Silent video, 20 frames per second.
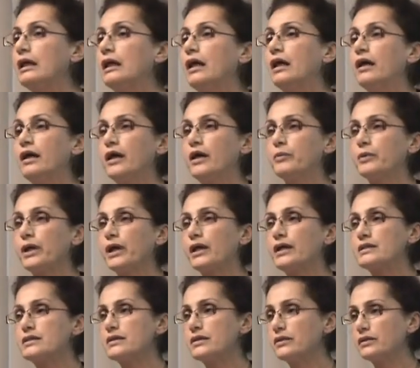
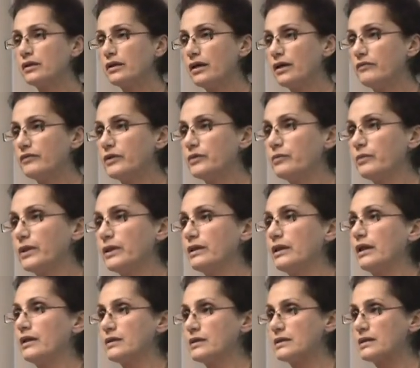Abkhazian government,
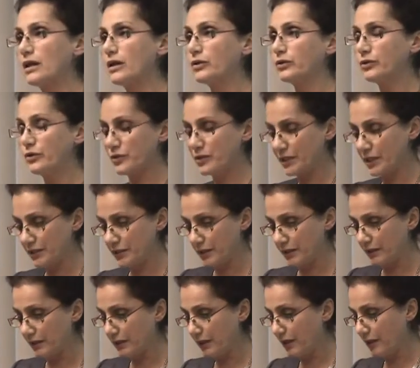and South
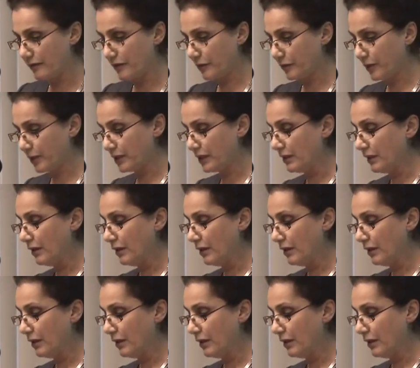Ossetian government,